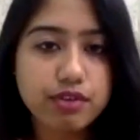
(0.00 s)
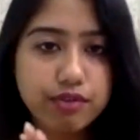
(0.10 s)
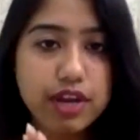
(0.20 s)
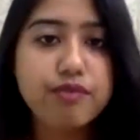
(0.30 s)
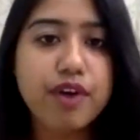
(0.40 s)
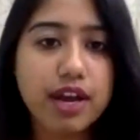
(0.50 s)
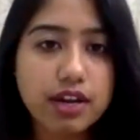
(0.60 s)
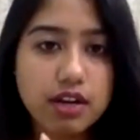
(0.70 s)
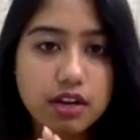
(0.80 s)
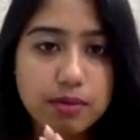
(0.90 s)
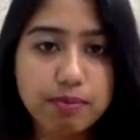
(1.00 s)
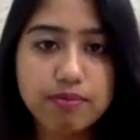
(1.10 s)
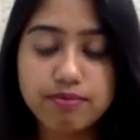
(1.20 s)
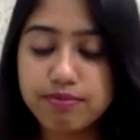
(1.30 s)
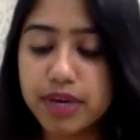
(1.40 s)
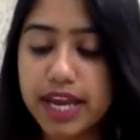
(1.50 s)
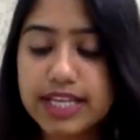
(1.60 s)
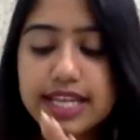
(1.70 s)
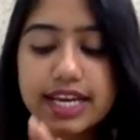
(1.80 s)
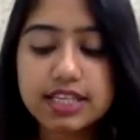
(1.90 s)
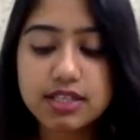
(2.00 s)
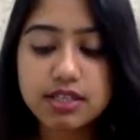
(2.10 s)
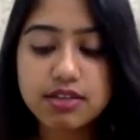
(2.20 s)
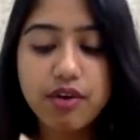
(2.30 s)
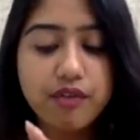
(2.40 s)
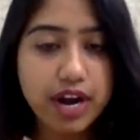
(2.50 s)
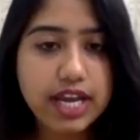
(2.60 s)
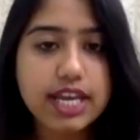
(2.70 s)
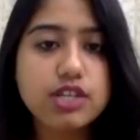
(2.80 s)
in final place, like it's ready.